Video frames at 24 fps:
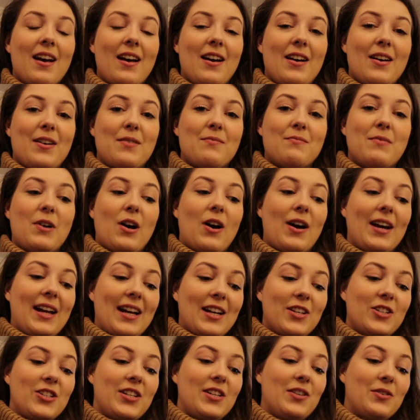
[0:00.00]
I
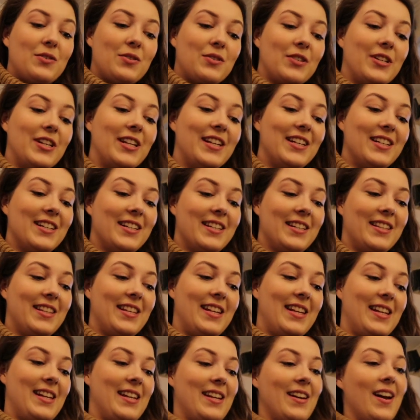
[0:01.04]
actually ordered
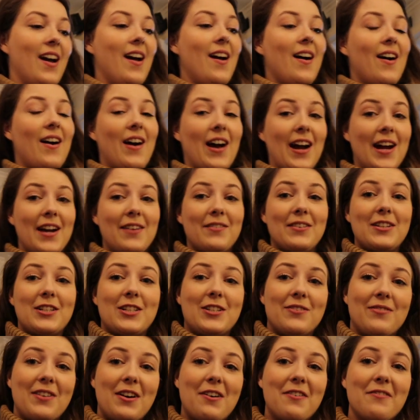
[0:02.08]
the
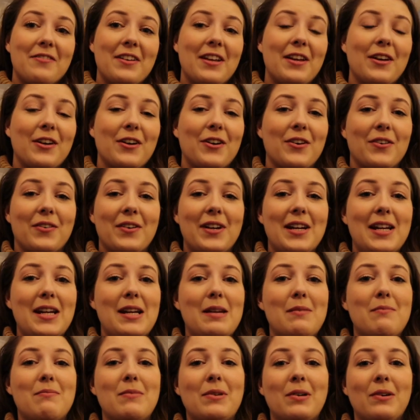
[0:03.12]
Irish velvet and
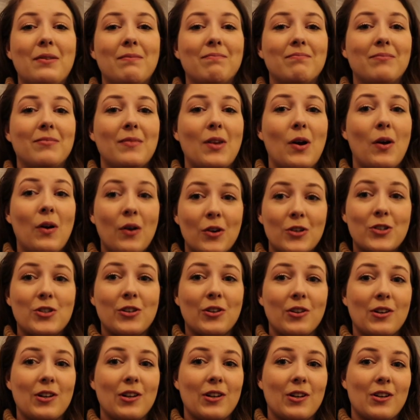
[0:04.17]
cream hot
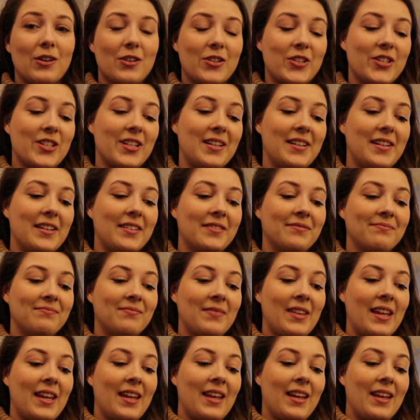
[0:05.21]
chocolate Costa.
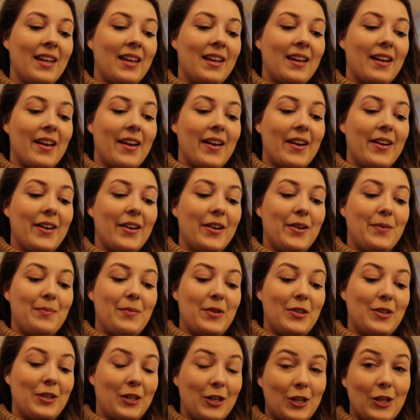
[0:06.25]

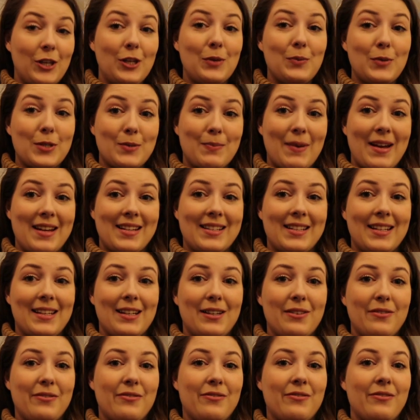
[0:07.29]
The queue was
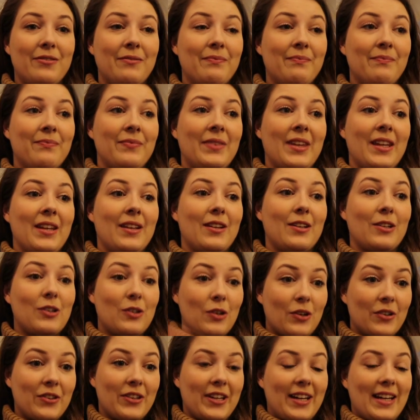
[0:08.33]
massive.
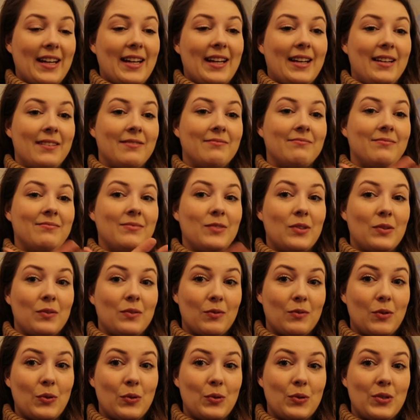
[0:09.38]
Got there,
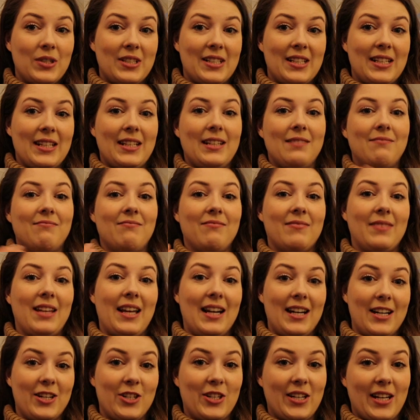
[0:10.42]
ordered it. They
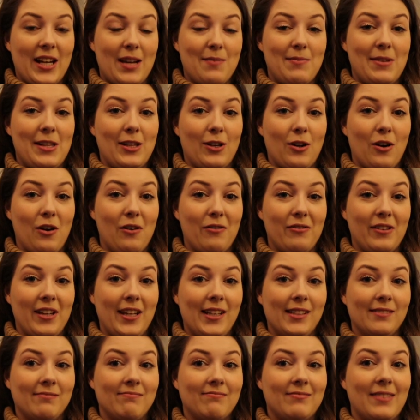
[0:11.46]
literally gave me the
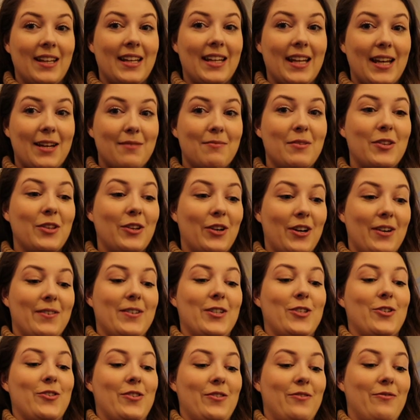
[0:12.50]
coffee. They gave me the
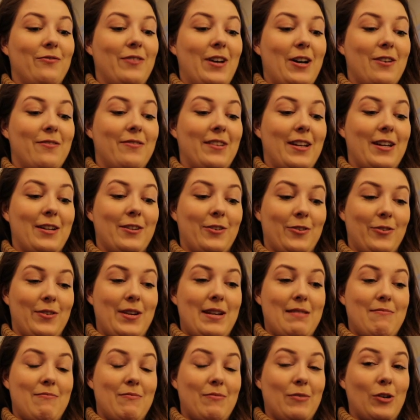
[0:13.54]
Irish velvet and
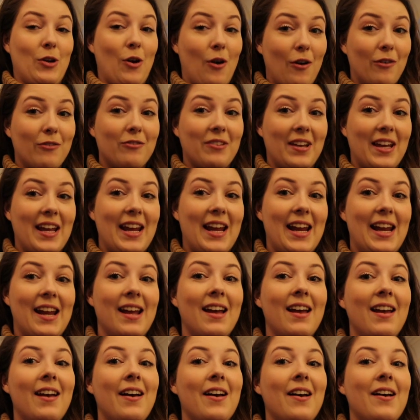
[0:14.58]
cream coffee.
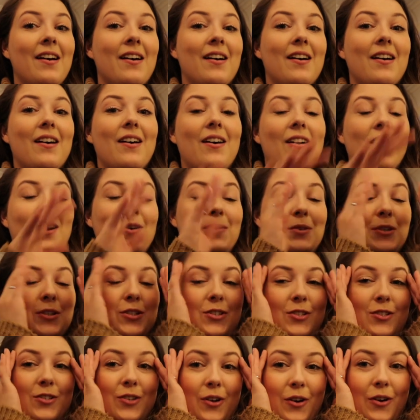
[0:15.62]
I was
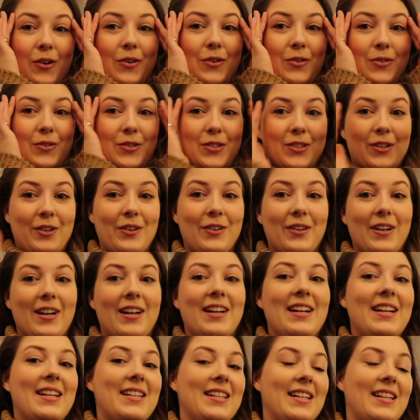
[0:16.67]
so, so
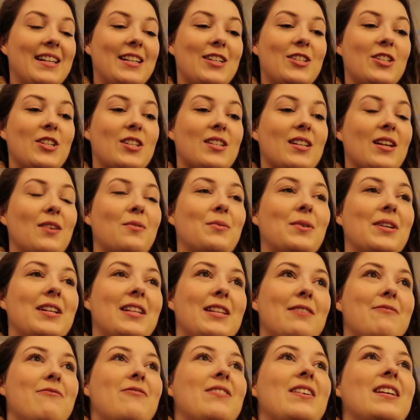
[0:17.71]
gutted. And it's just like one of
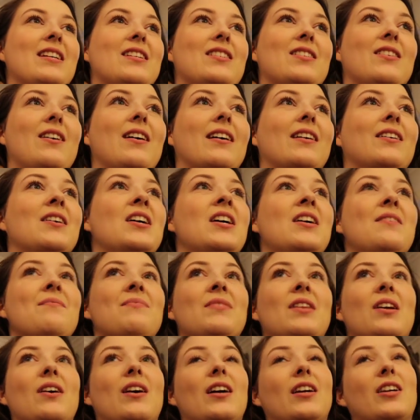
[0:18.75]
them things like,
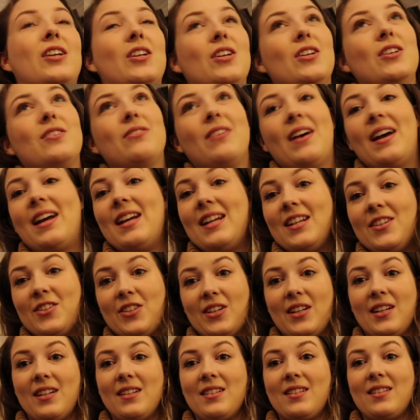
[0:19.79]
I queued for
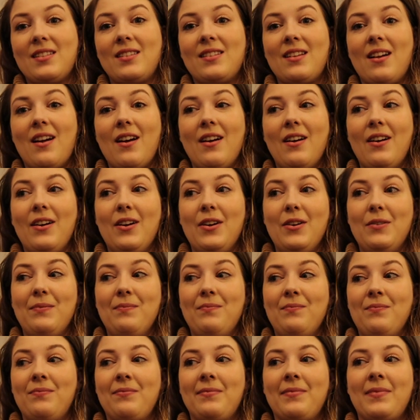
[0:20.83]
ages
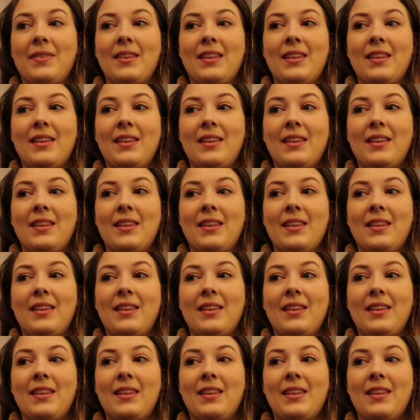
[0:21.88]
and